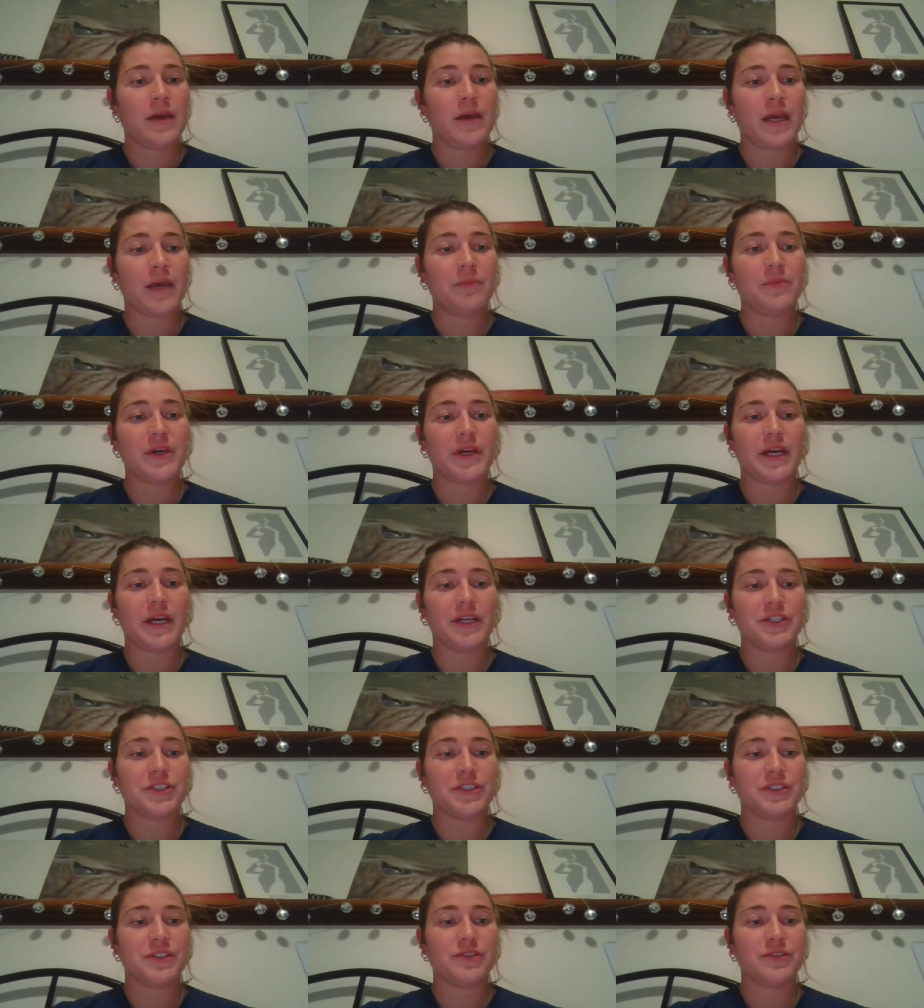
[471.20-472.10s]

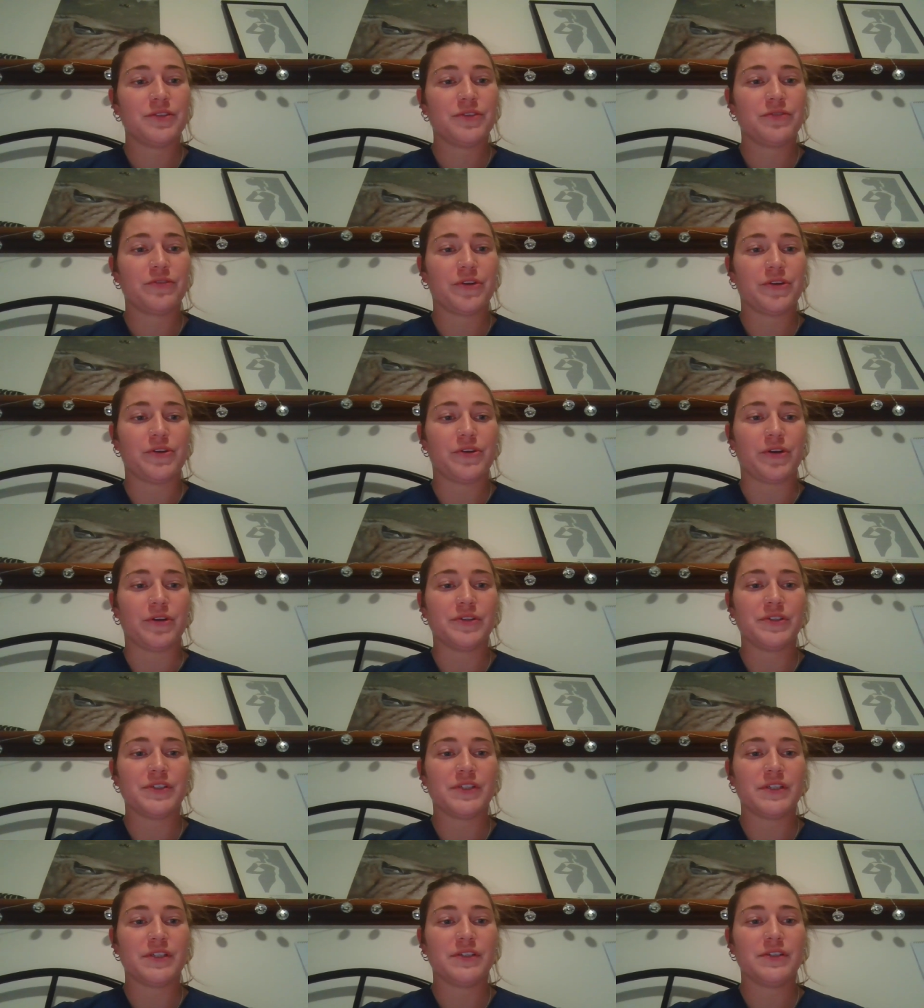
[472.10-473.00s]
Implications for
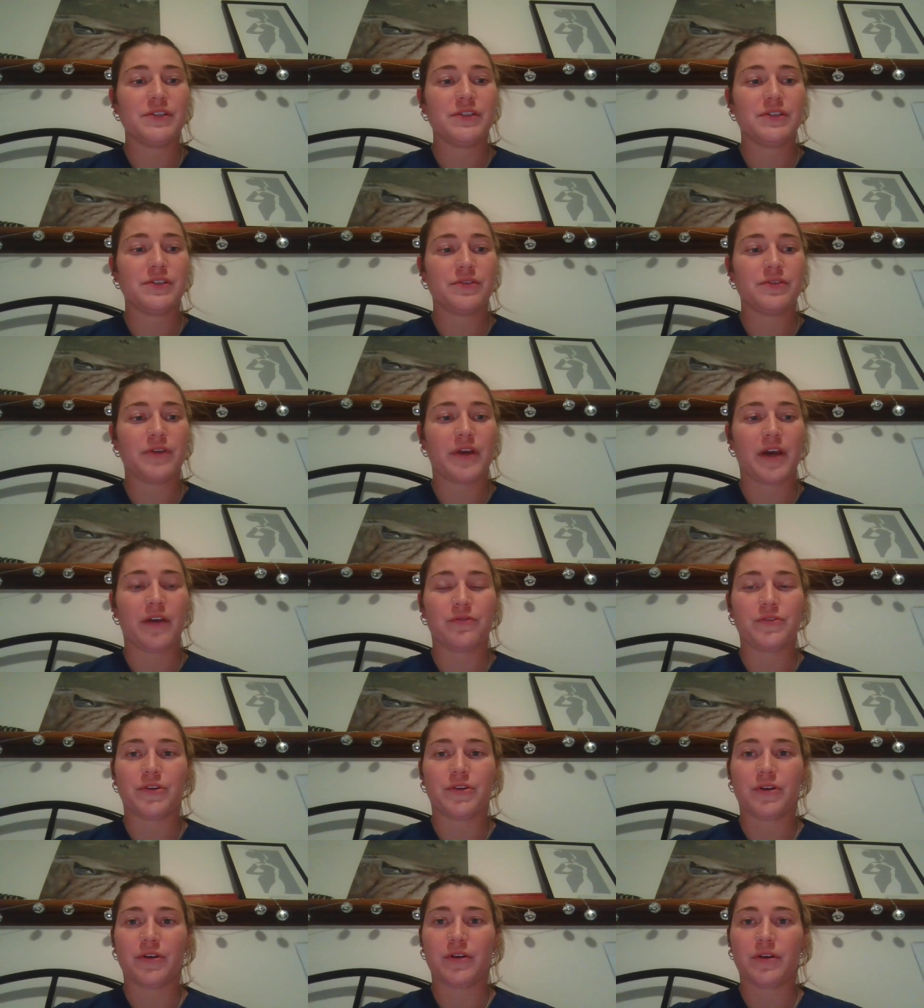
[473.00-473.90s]
nurses
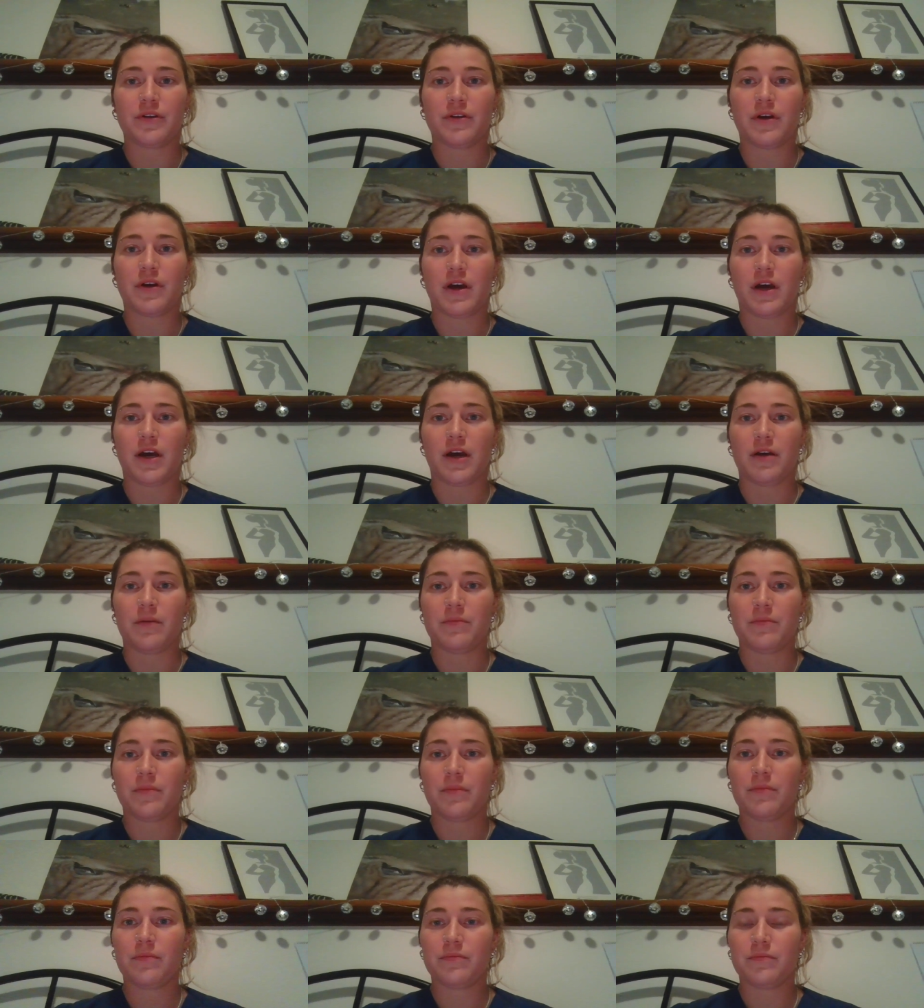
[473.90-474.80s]
after
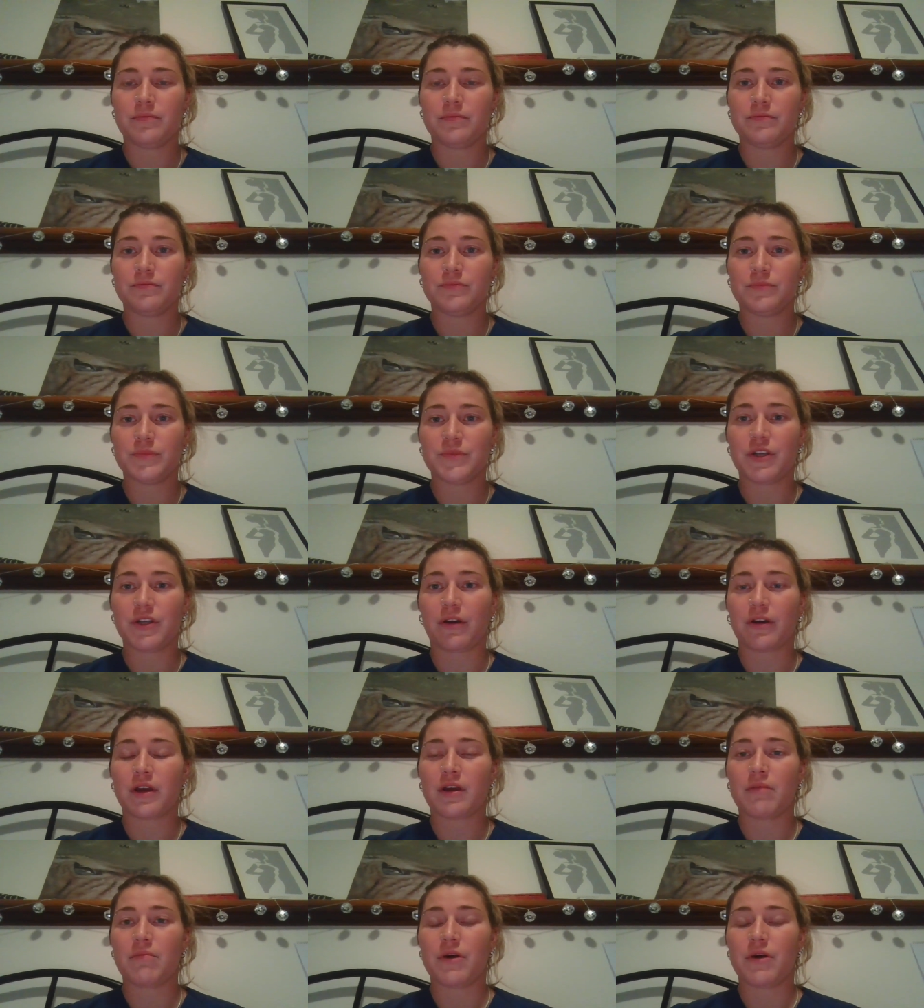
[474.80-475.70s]

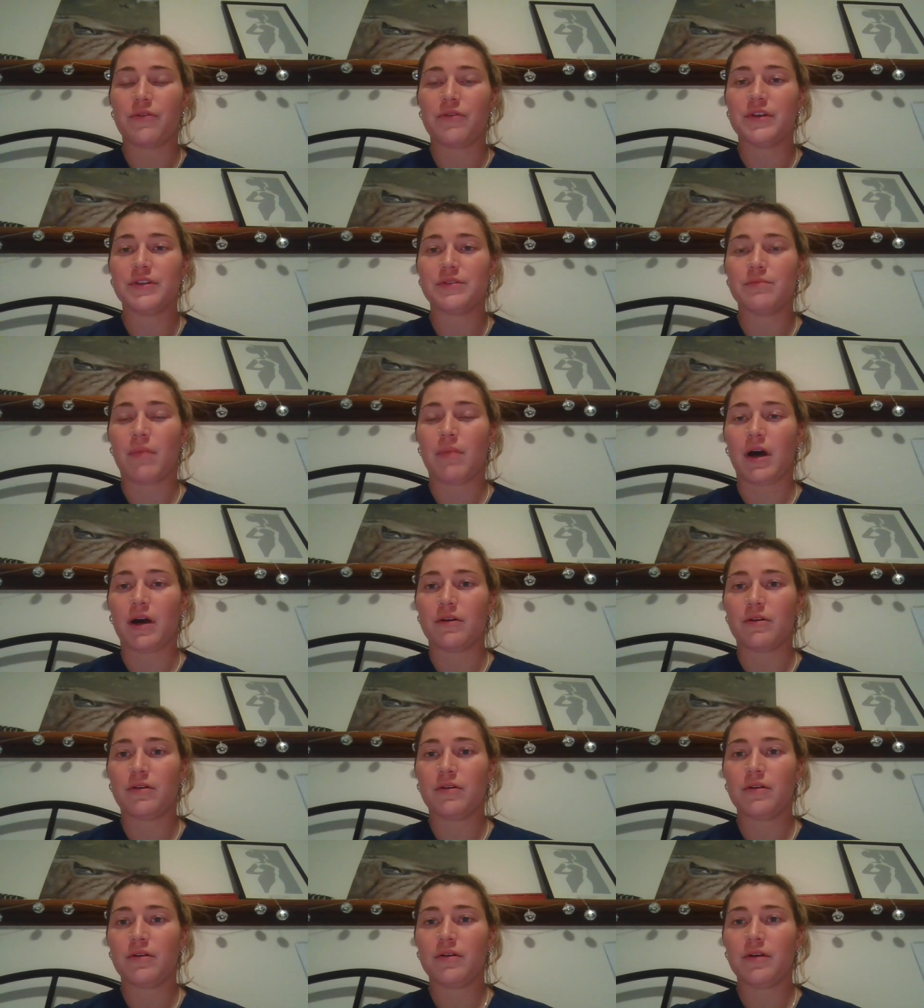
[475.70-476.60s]
talking about this
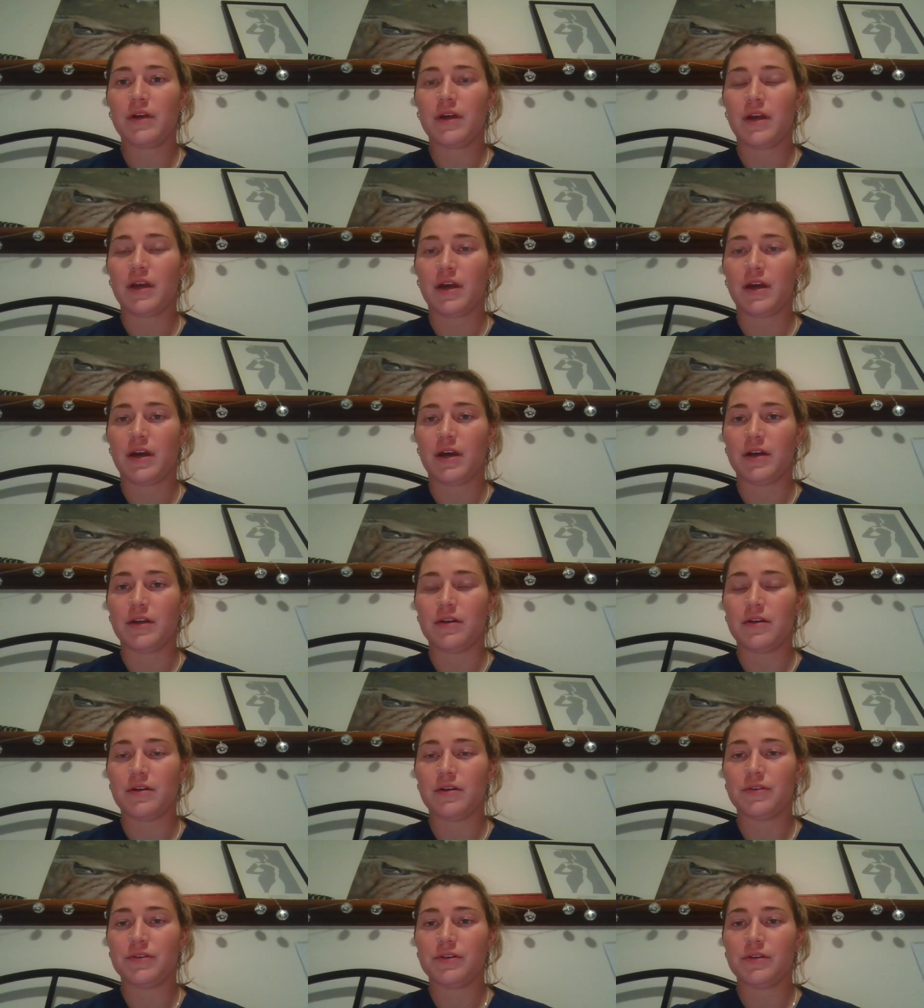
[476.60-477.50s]
model
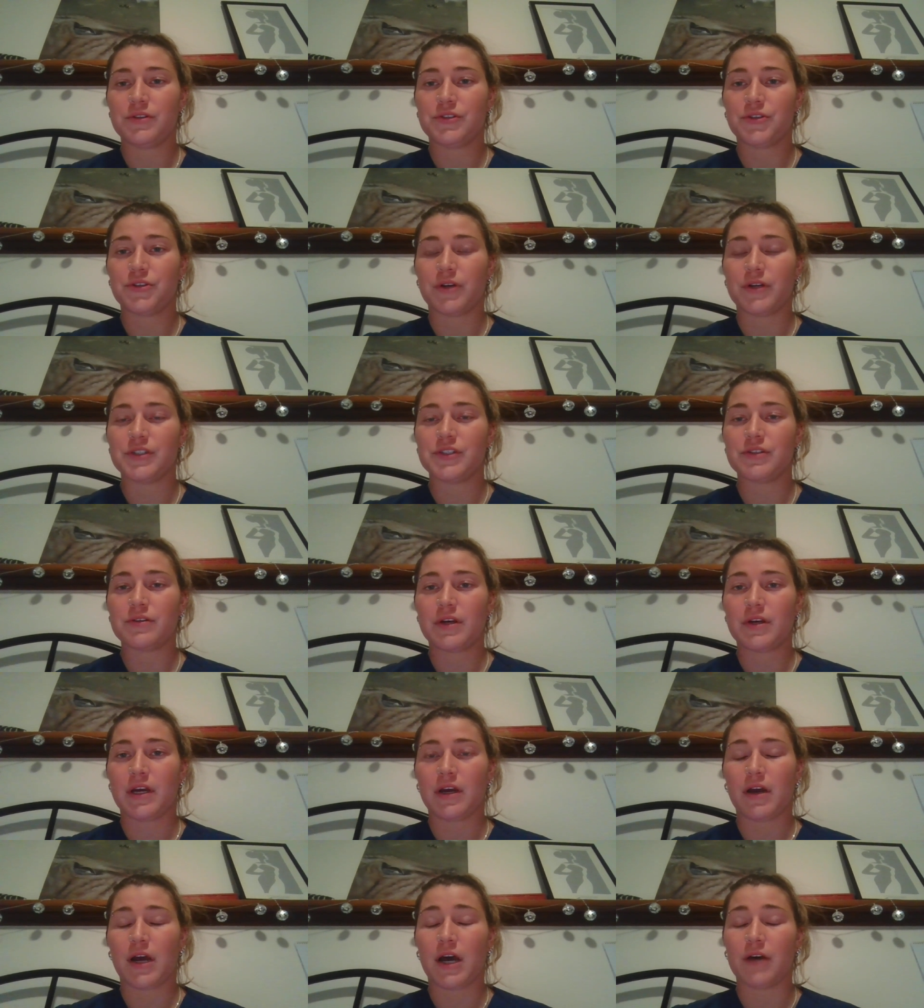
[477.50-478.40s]
and stress,
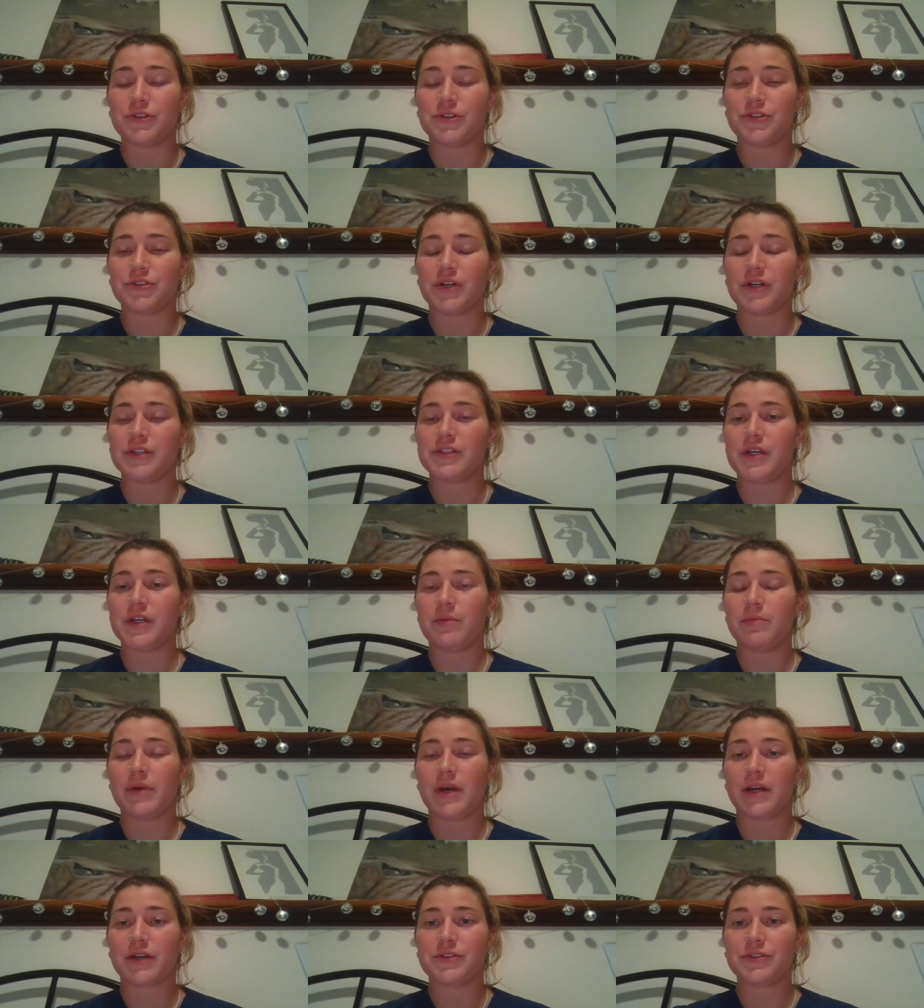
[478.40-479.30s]
how stress
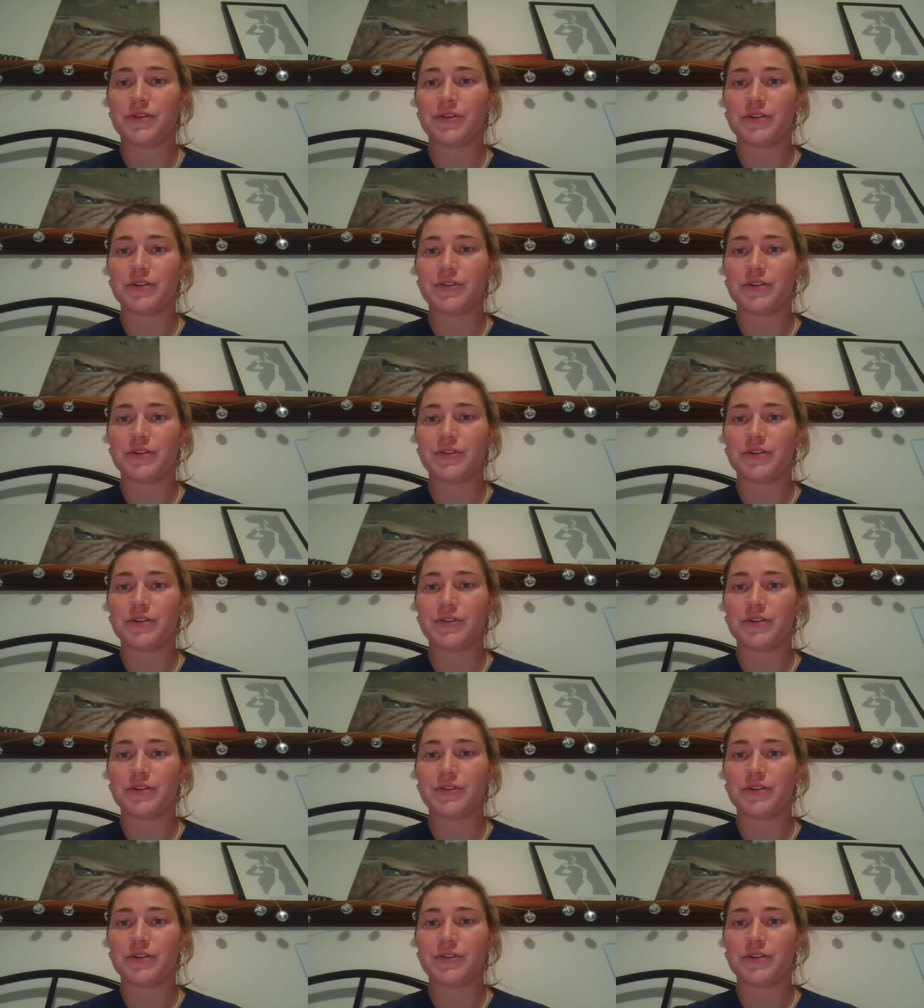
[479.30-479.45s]
impacts